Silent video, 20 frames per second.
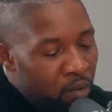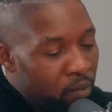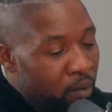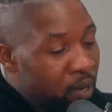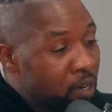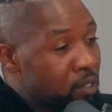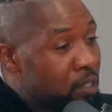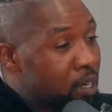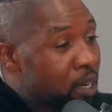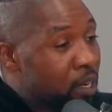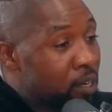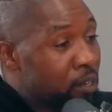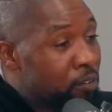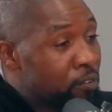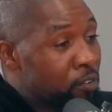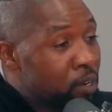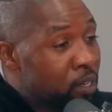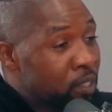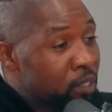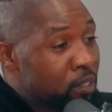what else not good
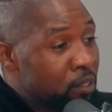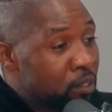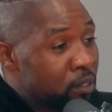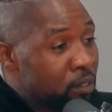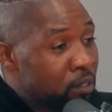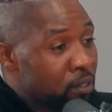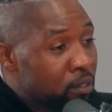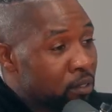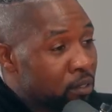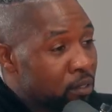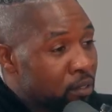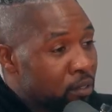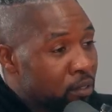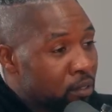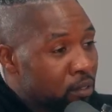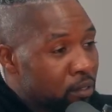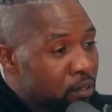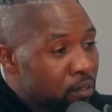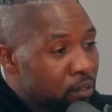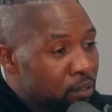for us? Yeah.
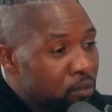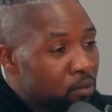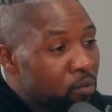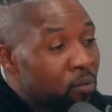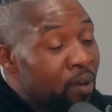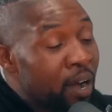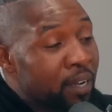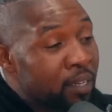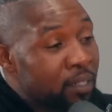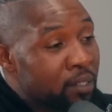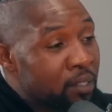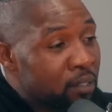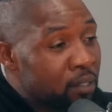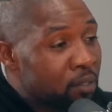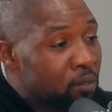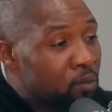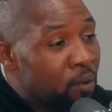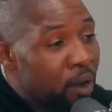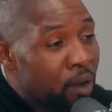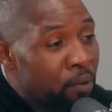Rice,
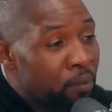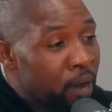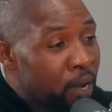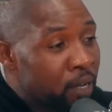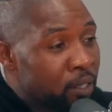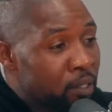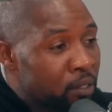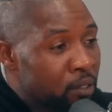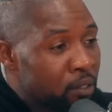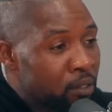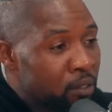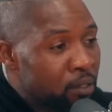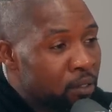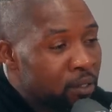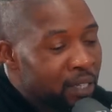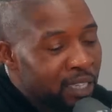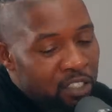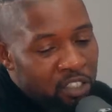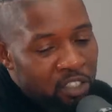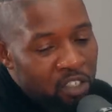white rice.
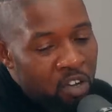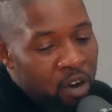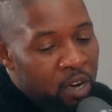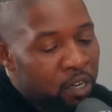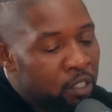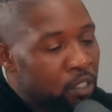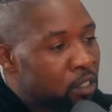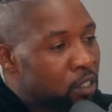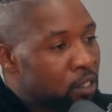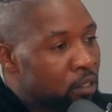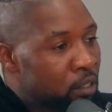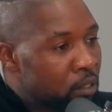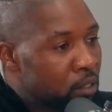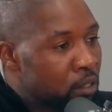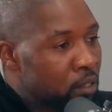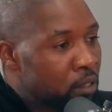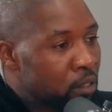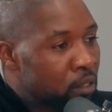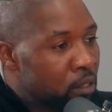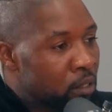Why? starch.
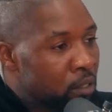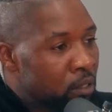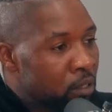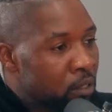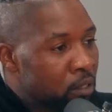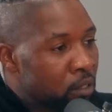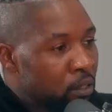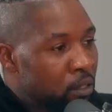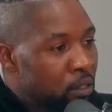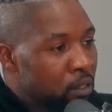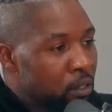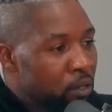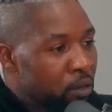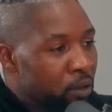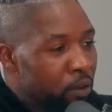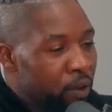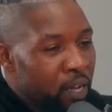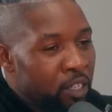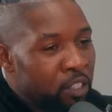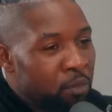Yeah. It
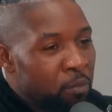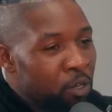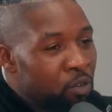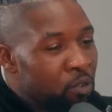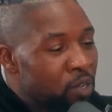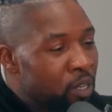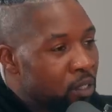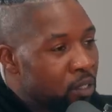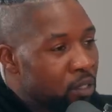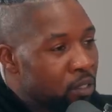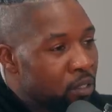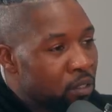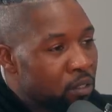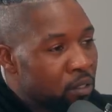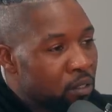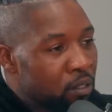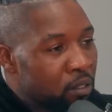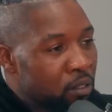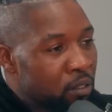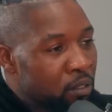creates mucus.
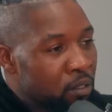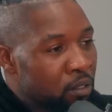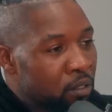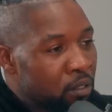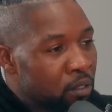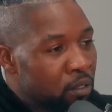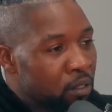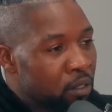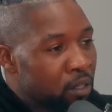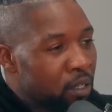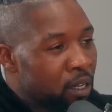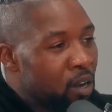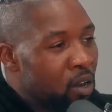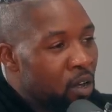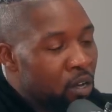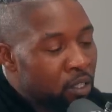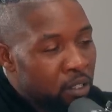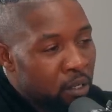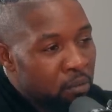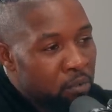
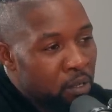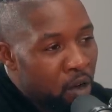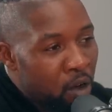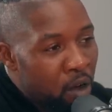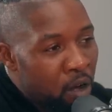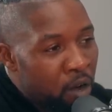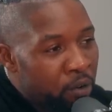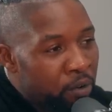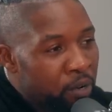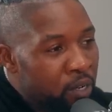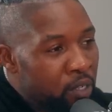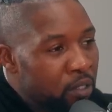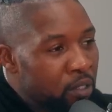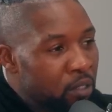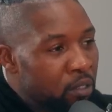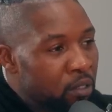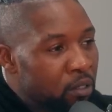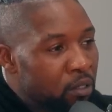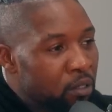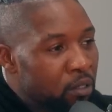Clogs up the arteries.